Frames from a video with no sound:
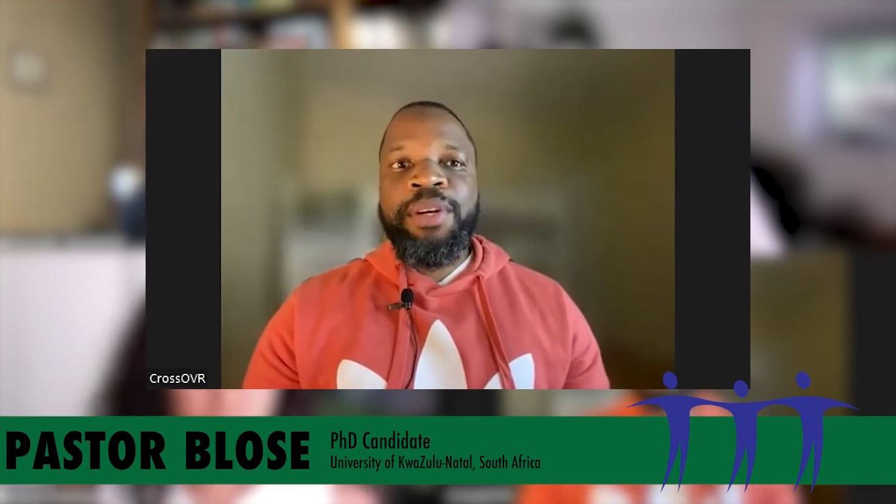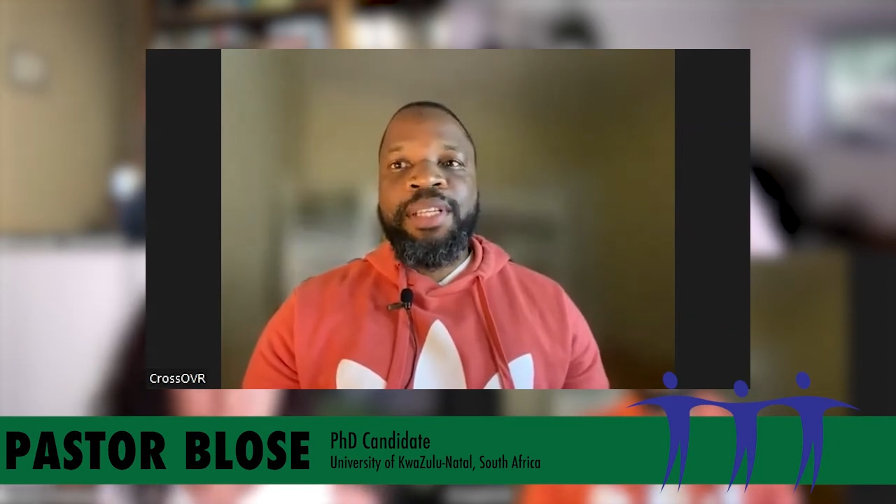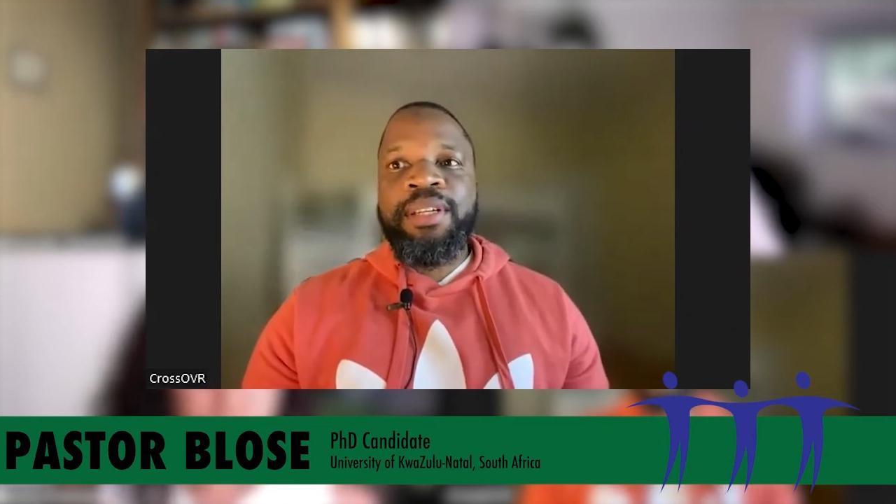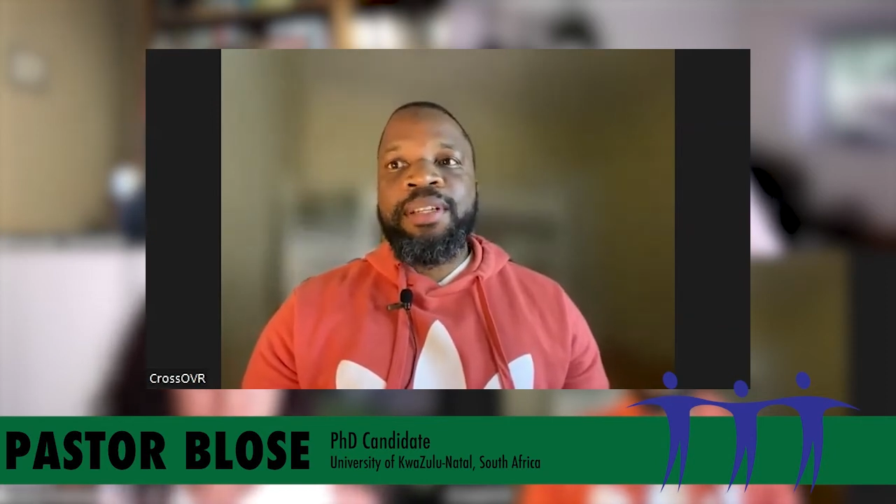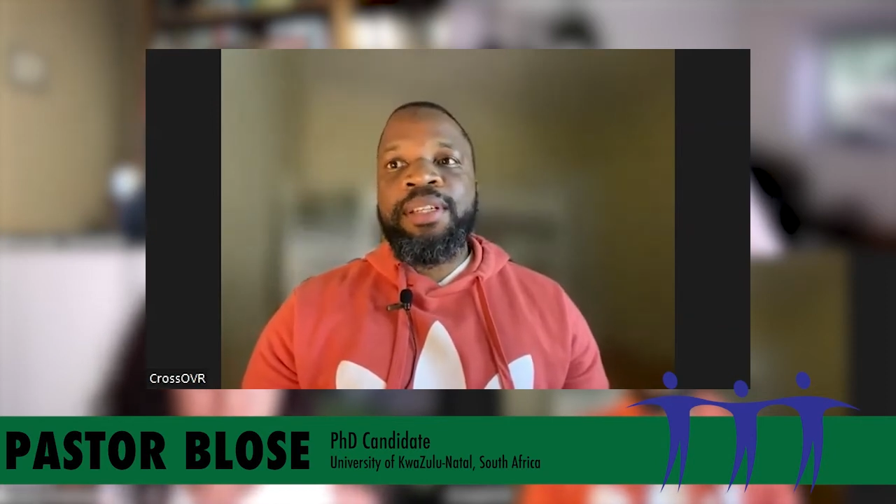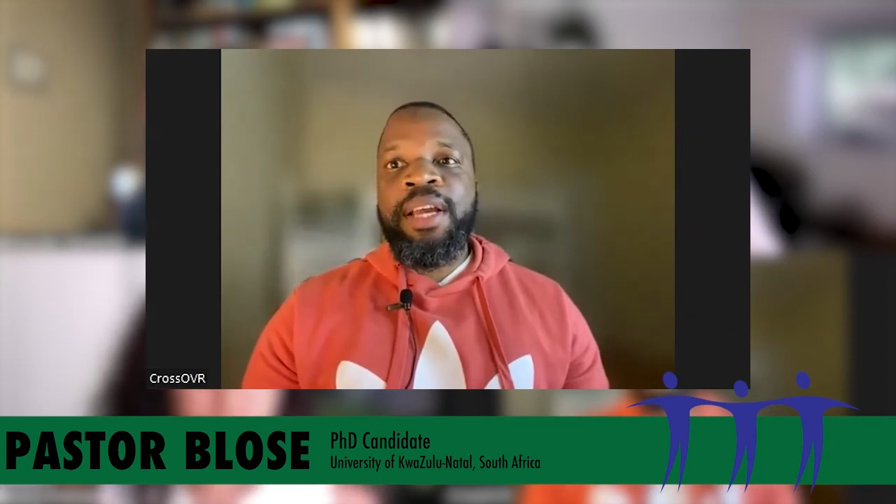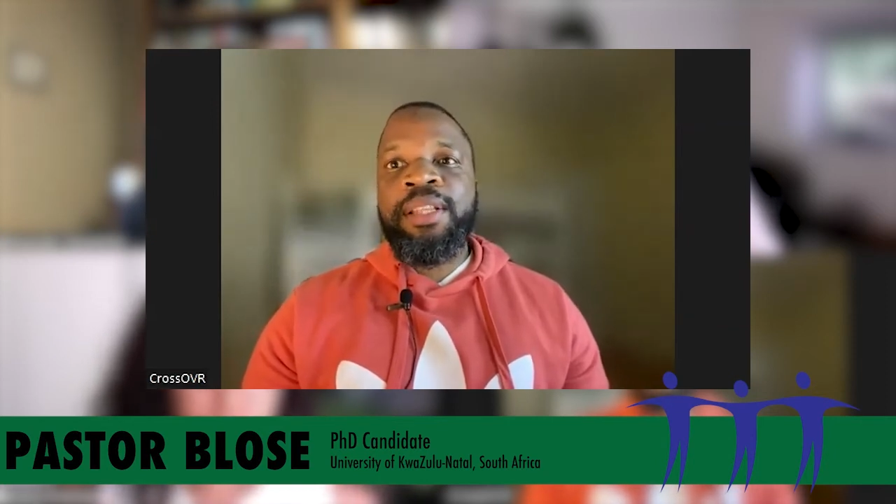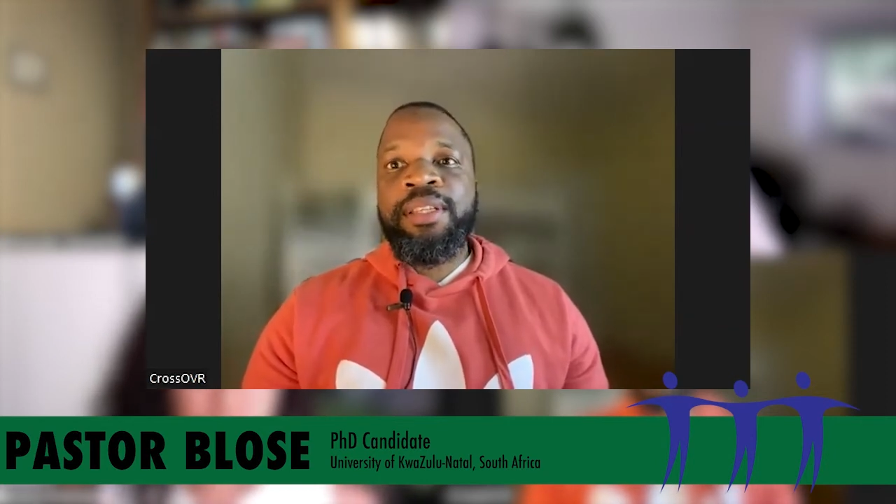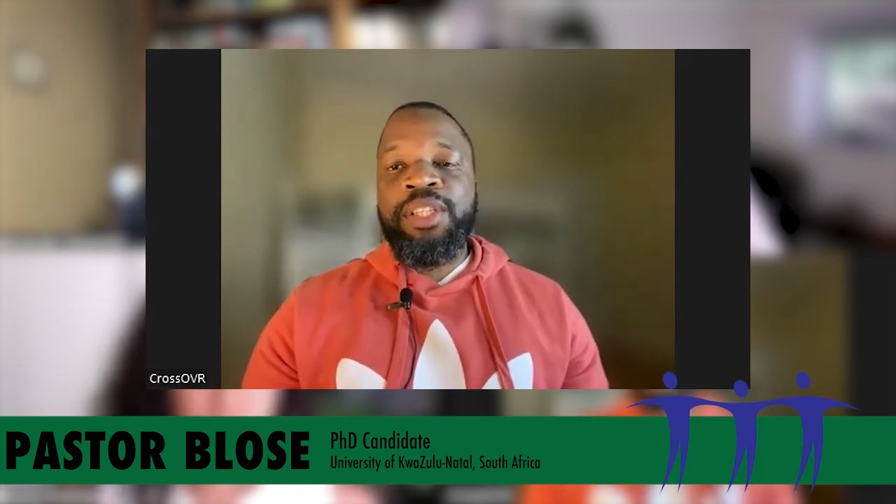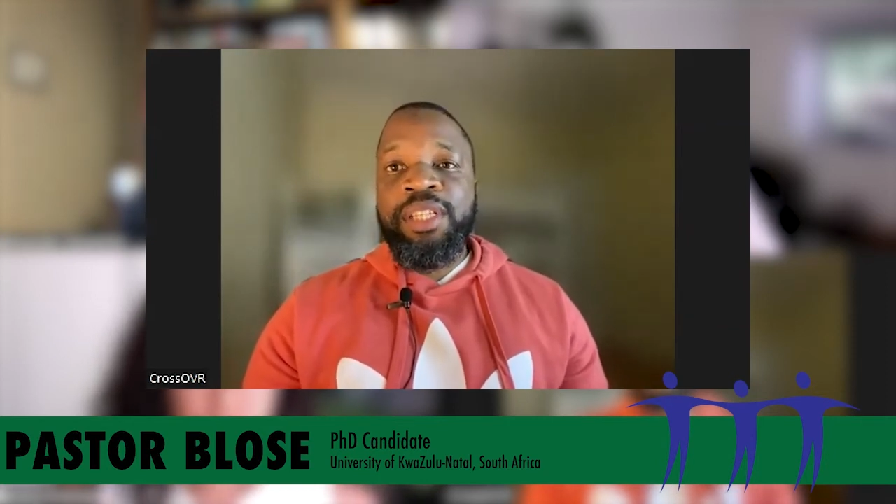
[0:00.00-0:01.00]
president
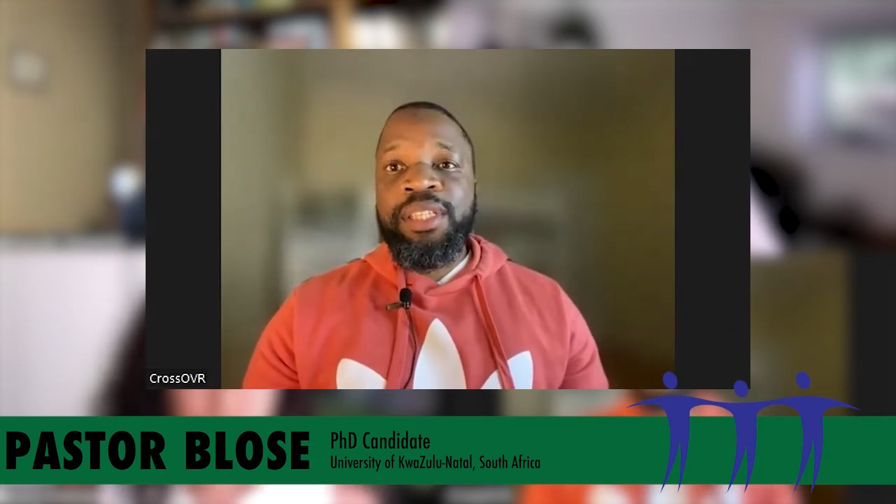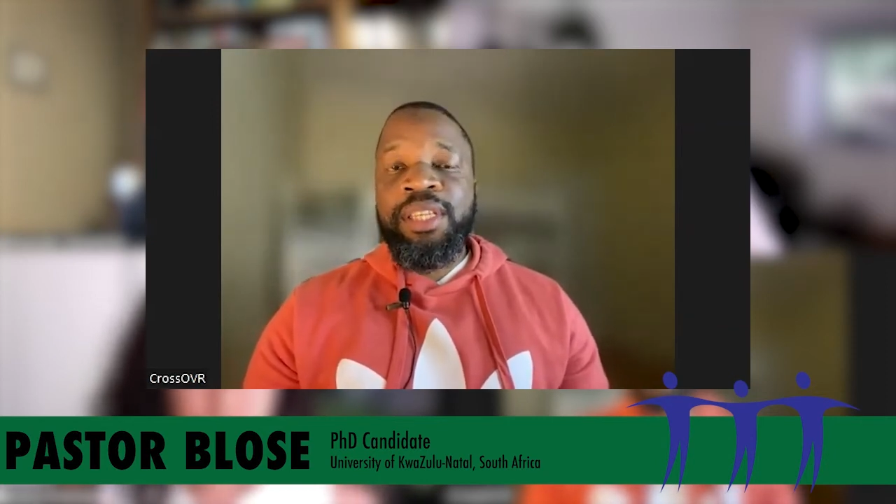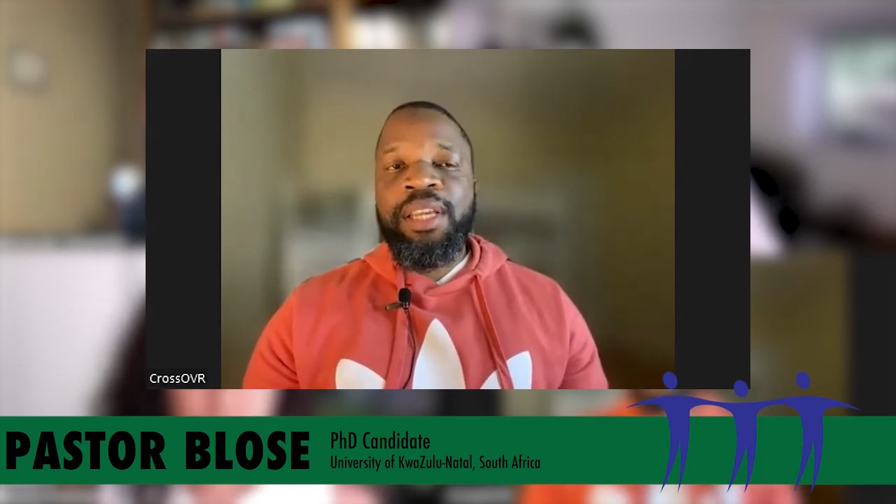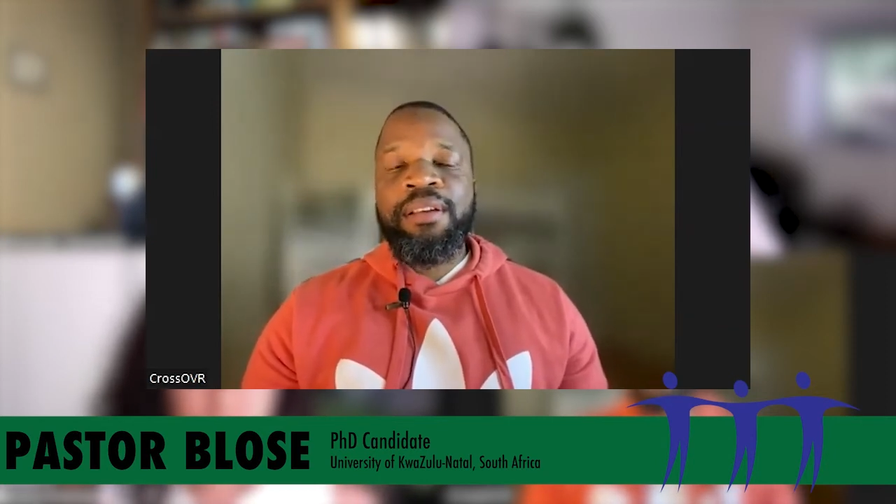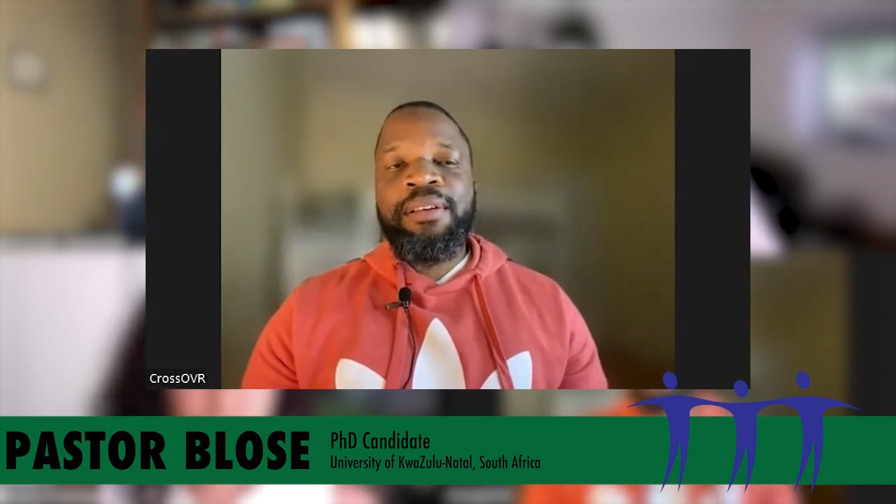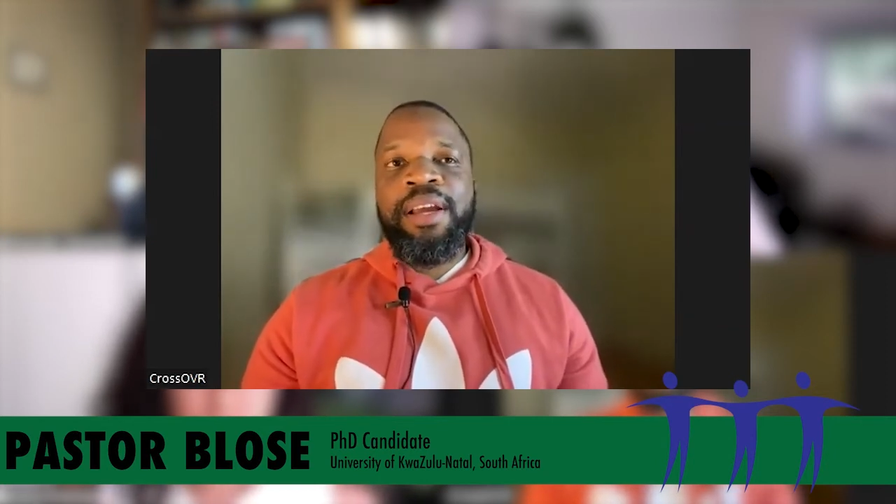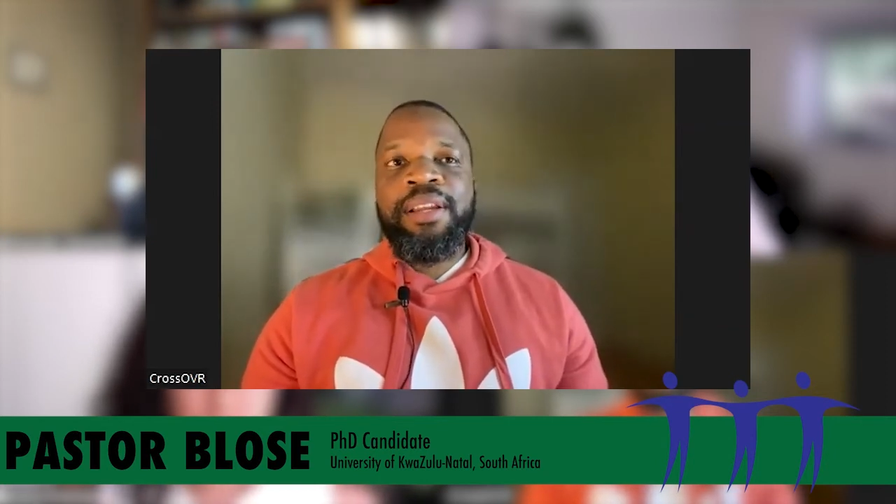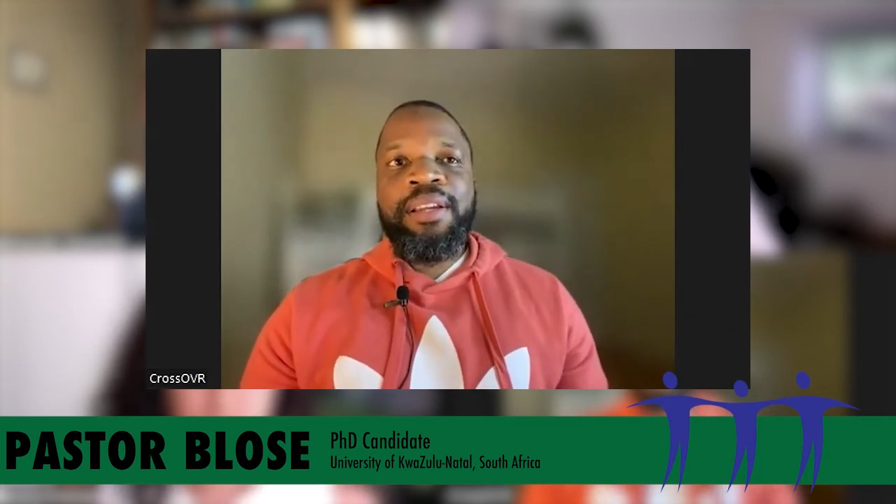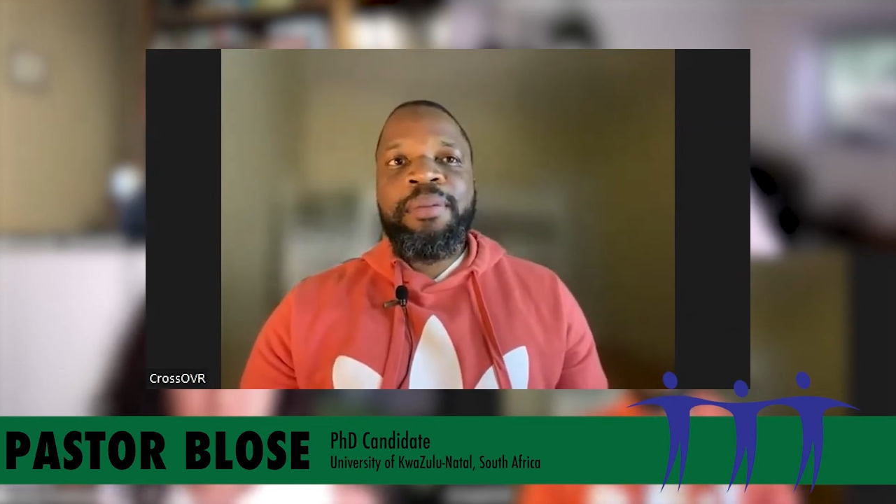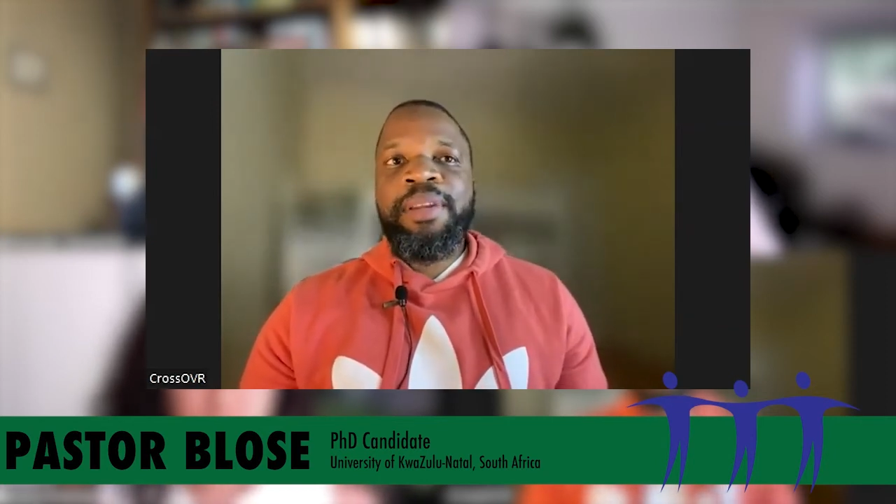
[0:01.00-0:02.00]
at the GC, right?
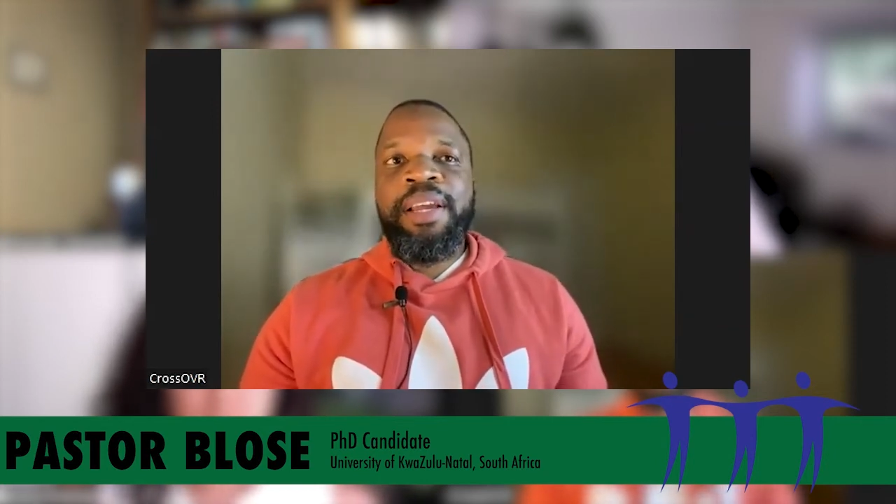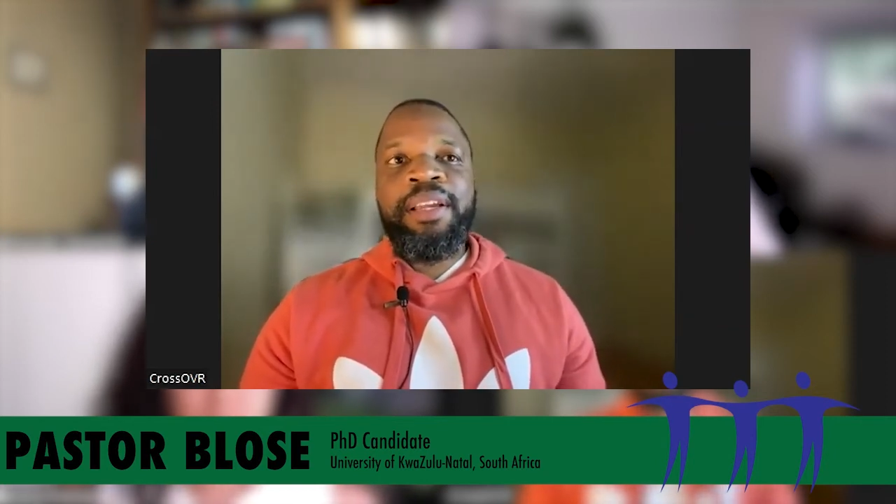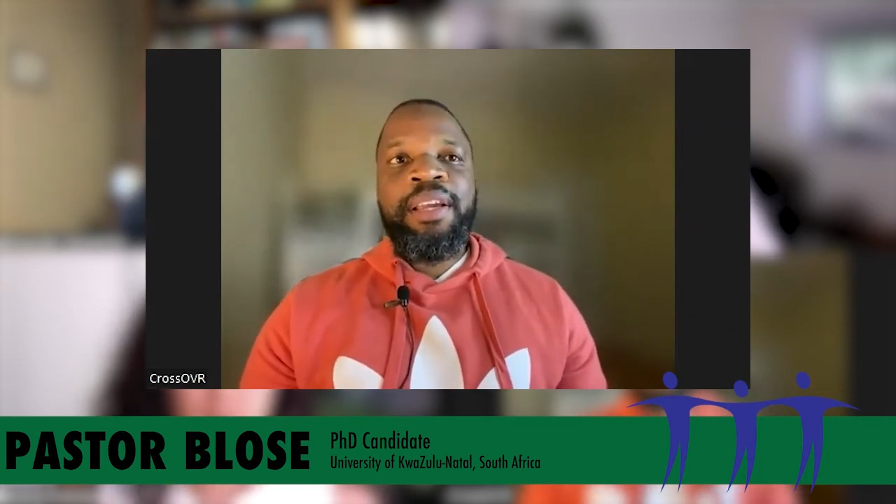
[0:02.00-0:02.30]
I'm like,